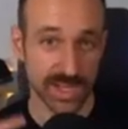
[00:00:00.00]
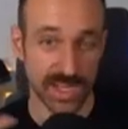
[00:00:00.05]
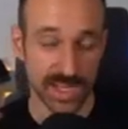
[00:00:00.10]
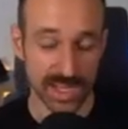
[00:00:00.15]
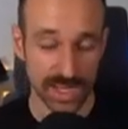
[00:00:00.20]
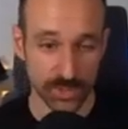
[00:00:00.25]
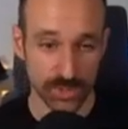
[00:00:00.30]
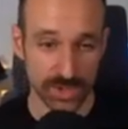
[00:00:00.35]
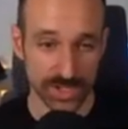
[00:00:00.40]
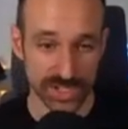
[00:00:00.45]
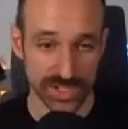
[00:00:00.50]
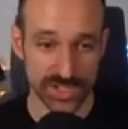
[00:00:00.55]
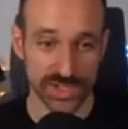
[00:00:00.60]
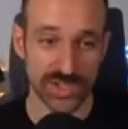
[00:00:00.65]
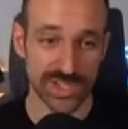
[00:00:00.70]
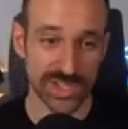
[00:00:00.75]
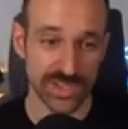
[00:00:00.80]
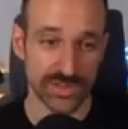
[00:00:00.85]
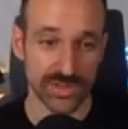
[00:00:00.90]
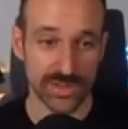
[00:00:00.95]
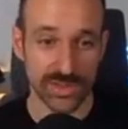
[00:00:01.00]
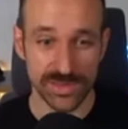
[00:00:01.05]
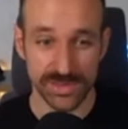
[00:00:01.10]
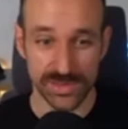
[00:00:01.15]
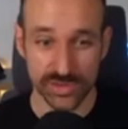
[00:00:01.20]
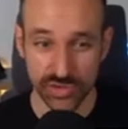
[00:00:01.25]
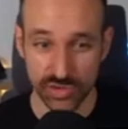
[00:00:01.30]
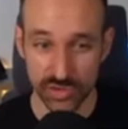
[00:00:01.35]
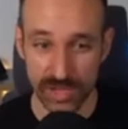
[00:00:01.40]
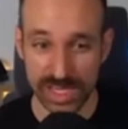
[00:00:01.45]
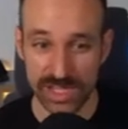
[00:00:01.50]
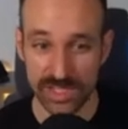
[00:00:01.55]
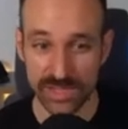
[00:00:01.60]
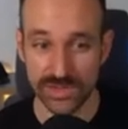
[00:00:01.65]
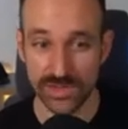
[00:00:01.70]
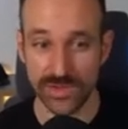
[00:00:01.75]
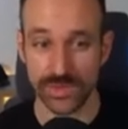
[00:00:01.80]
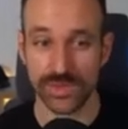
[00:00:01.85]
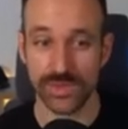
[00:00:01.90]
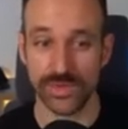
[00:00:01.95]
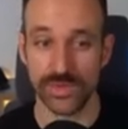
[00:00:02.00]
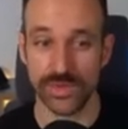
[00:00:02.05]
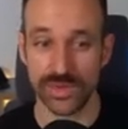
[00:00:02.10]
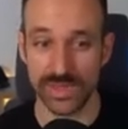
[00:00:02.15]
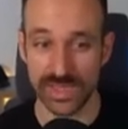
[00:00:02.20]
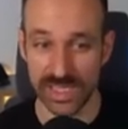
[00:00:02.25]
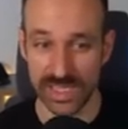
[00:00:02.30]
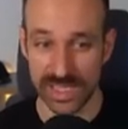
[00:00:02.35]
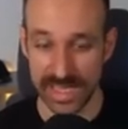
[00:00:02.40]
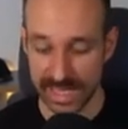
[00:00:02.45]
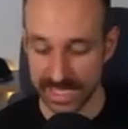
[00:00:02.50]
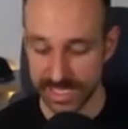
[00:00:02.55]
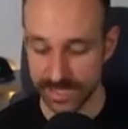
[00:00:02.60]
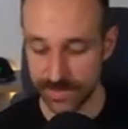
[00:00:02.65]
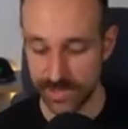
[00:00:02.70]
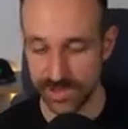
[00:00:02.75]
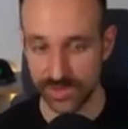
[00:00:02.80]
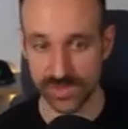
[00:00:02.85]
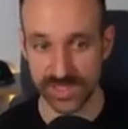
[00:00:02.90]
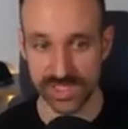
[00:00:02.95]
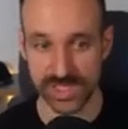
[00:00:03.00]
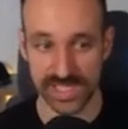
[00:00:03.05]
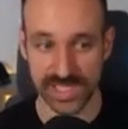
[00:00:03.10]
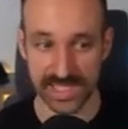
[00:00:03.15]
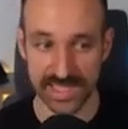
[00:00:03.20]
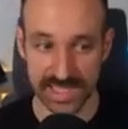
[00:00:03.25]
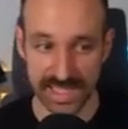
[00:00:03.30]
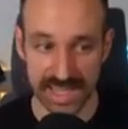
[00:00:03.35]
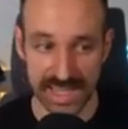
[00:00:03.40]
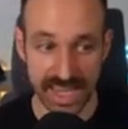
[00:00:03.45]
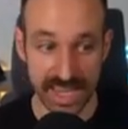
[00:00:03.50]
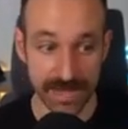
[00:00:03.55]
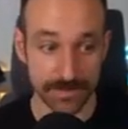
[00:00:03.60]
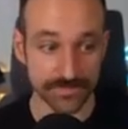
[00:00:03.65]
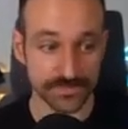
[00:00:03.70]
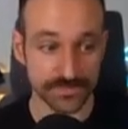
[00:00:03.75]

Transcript: and Android Studio straight through the Expo CLI.